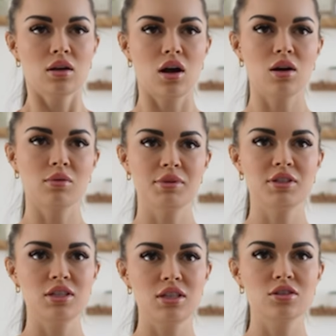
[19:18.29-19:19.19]
Our
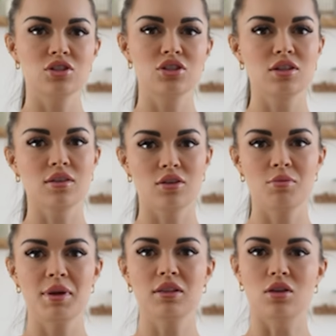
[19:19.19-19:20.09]
women's tees are just a little
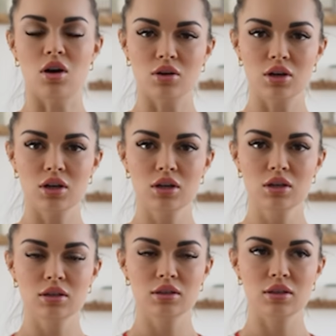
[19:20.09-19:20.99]
bit
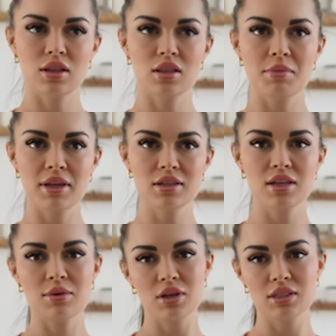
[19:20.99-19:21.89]
longer than the men's,
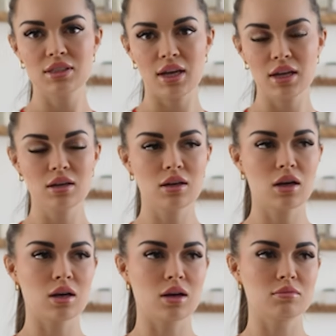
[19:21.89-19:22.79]
I want to say,
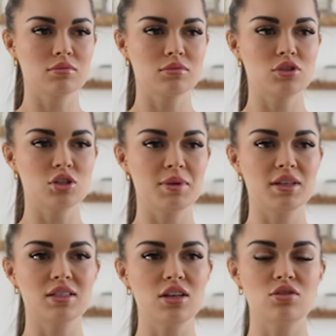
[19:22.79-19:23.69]
just
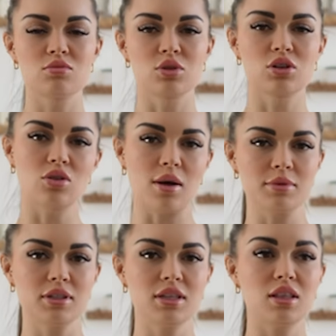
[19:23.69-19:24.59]
because they do the more
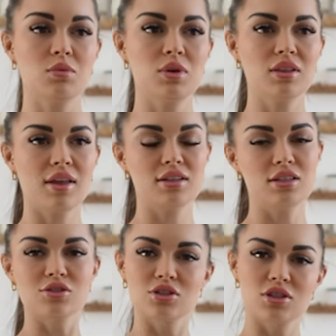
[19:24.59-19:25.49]
cropped length and we like
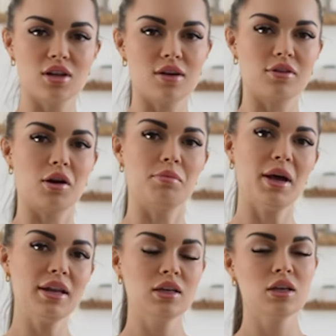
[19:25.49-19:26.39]
t-shirts to cover our
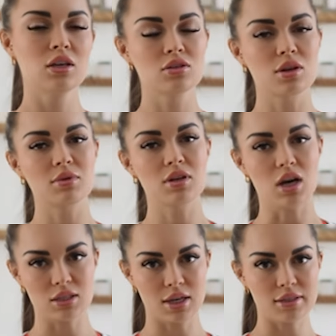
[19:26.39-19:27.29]
butt. So I would
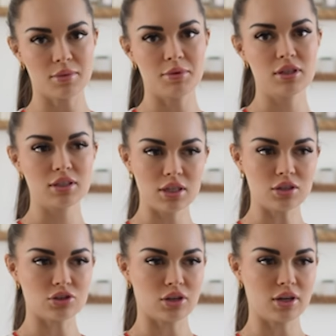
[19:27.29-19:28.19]
not size up in the
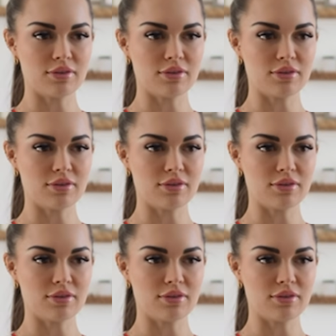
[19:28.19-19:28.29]
t-shirt.